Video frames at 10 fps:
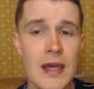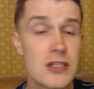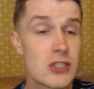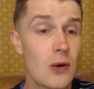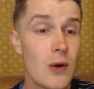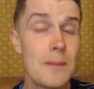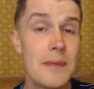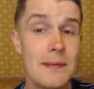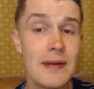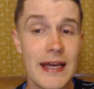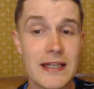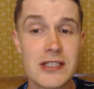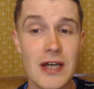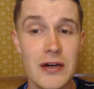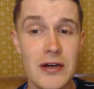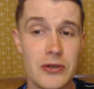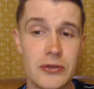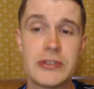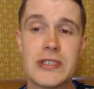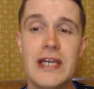So Abimelech's
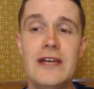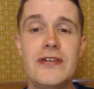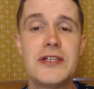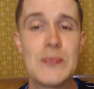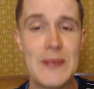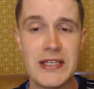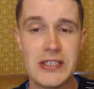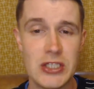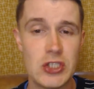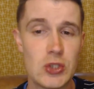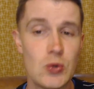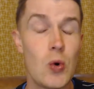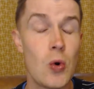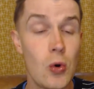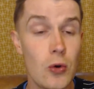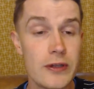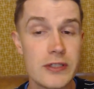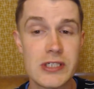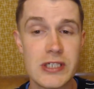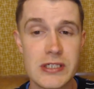uncles gave his message to all the
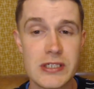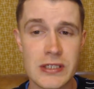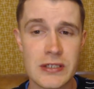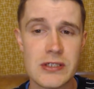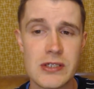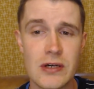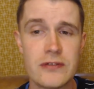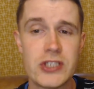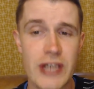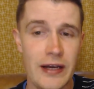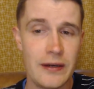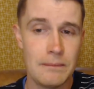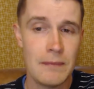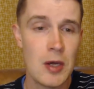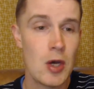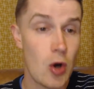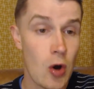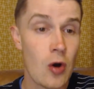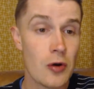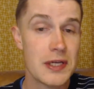citizens of Shechem
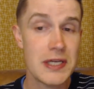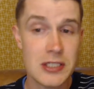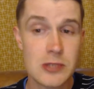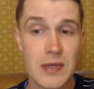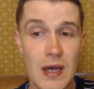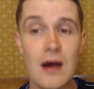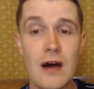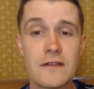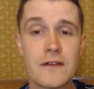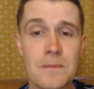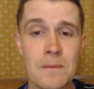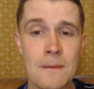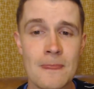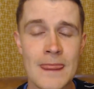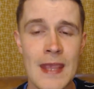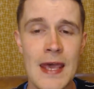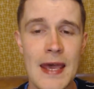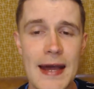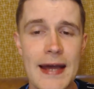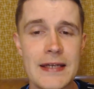on his behalf.
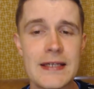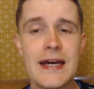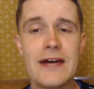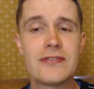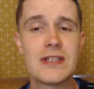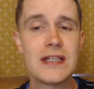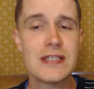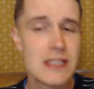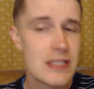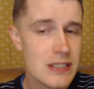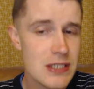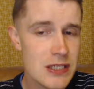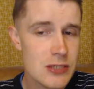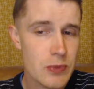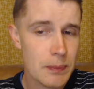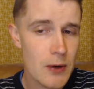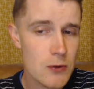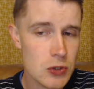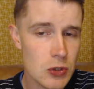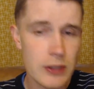And after listening to this
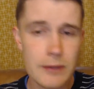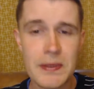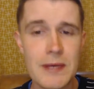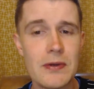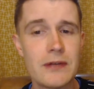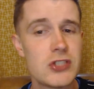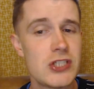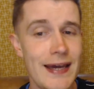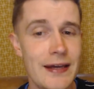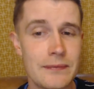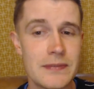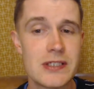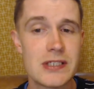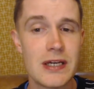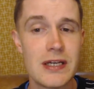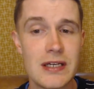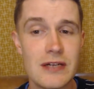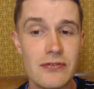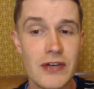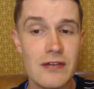proposal, the people of Shechem decided in
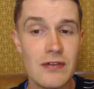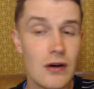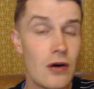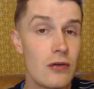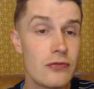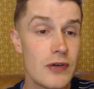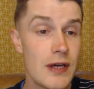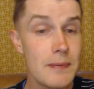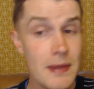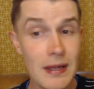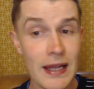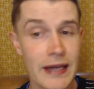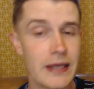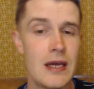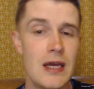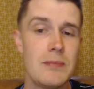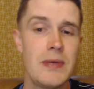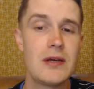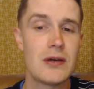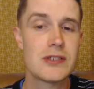favor of Abimelech
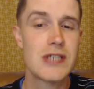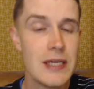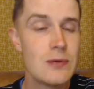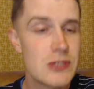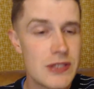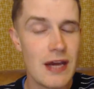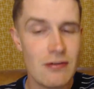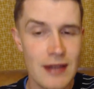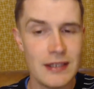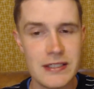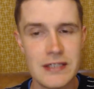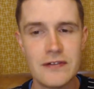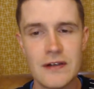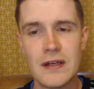because he was their relative.